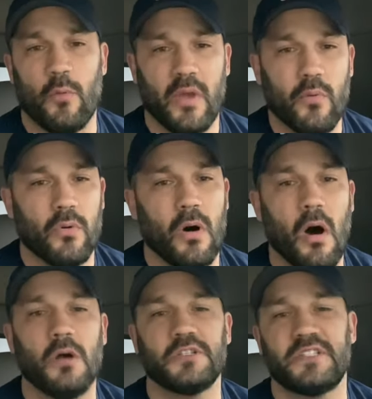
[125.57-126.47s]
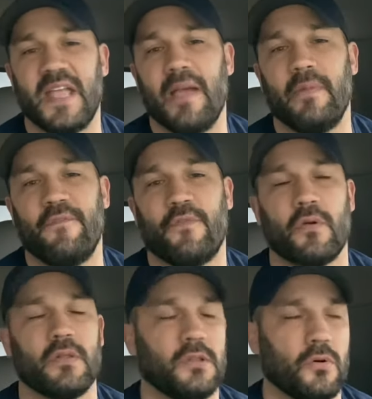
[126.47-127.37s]
We will all stand
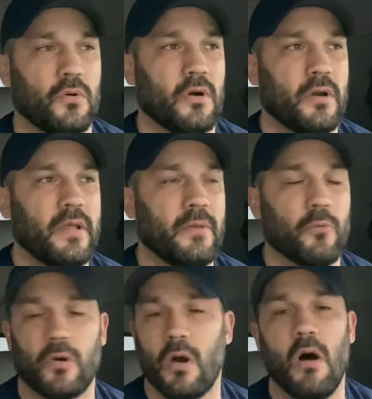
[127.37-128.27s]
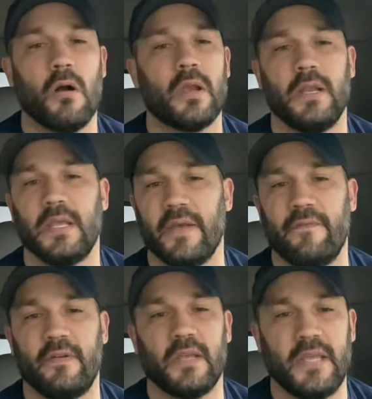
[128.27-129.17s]
before the Lord and we're all going to give
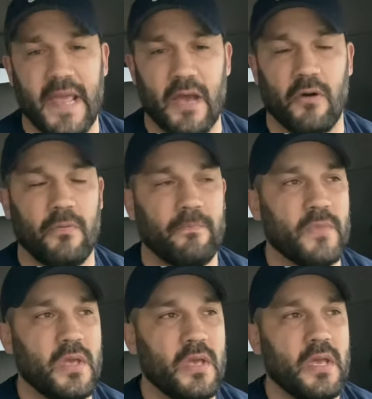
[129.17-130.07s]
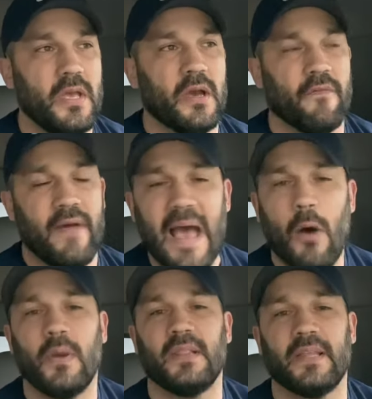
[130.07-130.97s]
an account of
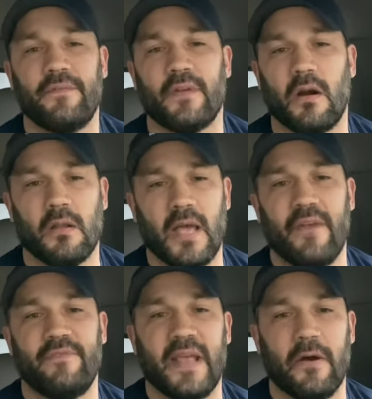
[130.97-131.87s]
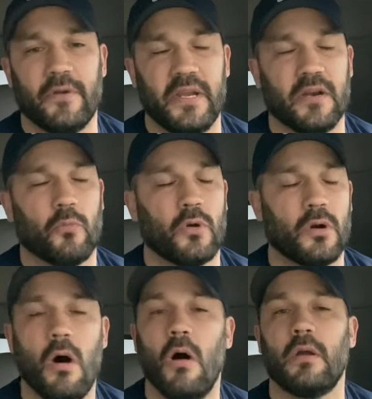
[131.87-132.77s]
how we lived our life down here.
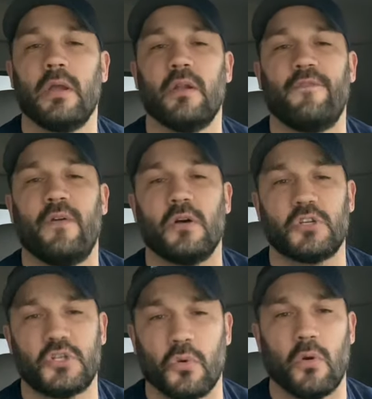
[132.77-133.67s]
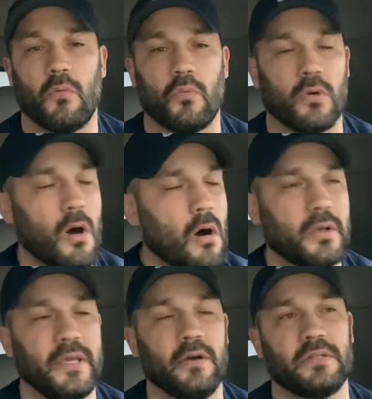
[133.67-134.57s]
We're all going to fall short. We're all
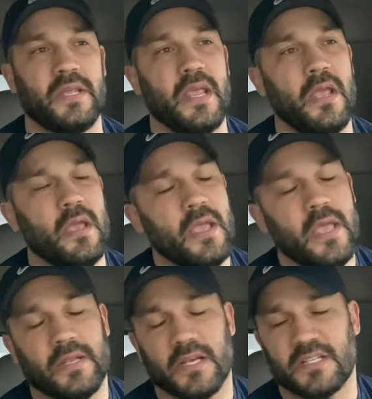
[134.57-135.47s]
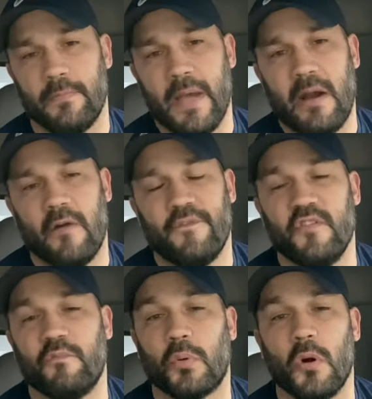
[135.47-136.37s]
guilty. Doesn't matter if
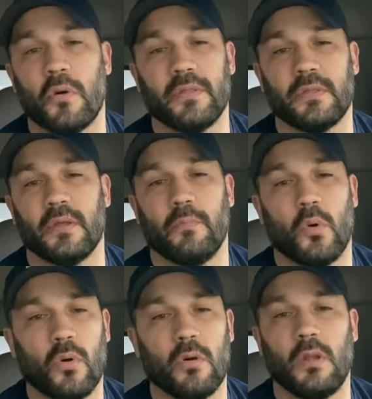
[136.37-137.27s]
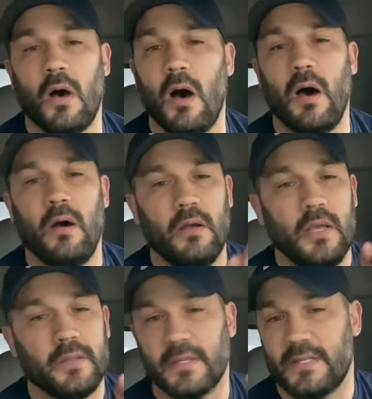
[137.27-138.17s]
you've broken the moral law,
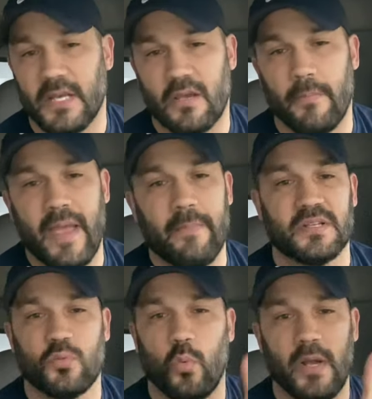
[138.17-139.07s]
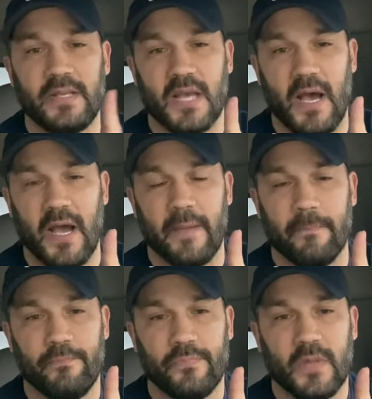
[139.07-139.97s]
the Ten Commandments, one
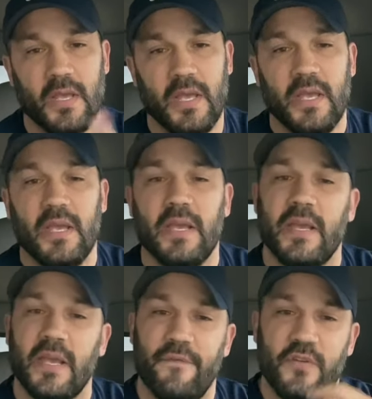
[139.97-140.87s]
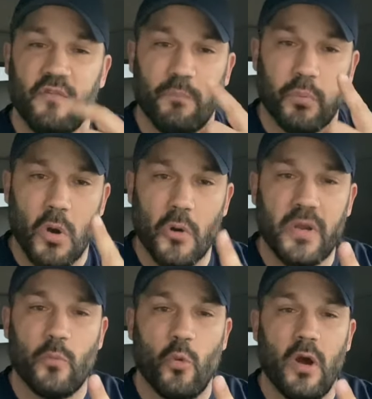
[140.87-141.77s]
time. If you've
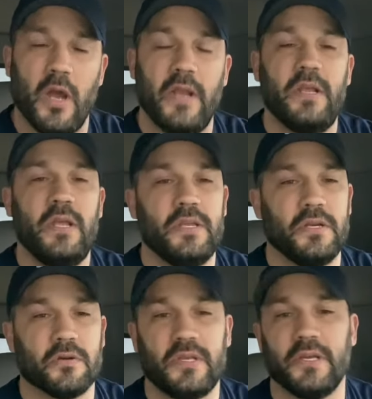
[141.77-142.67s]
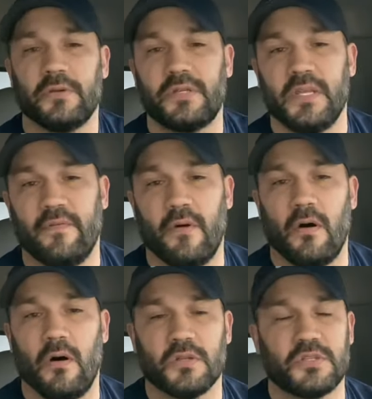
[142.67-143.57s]
broken one, you're guilty of
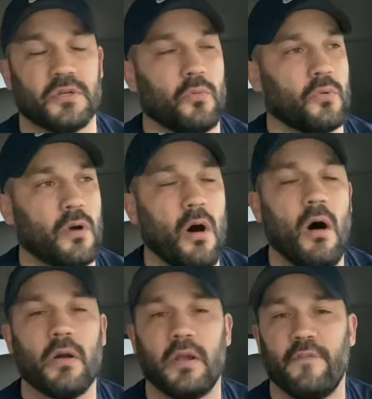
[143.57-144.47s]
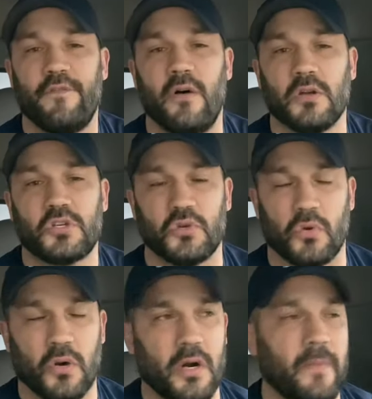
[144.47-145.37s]
all. So we're all going to fall
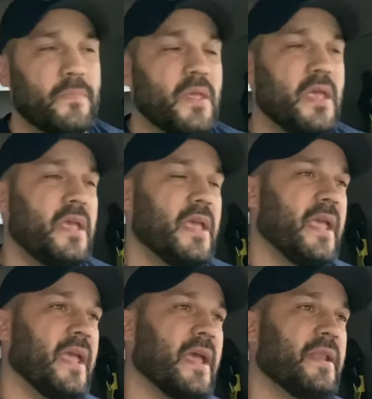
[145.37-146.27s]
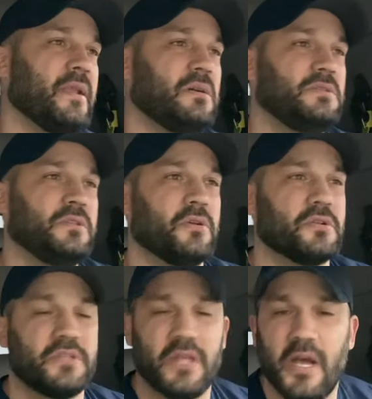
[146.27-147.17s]
short. And
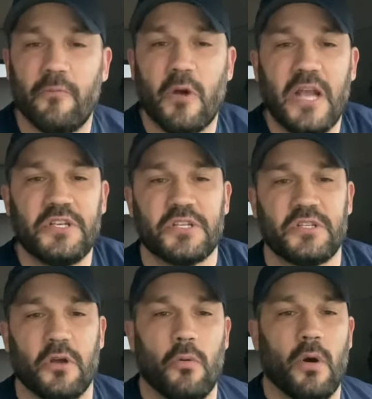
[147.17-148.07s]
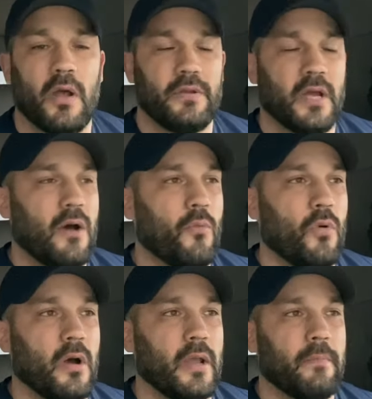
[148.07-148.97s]
there's none righteous, no one, not
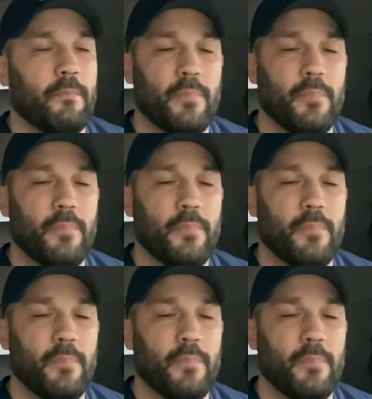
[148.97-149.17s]
one.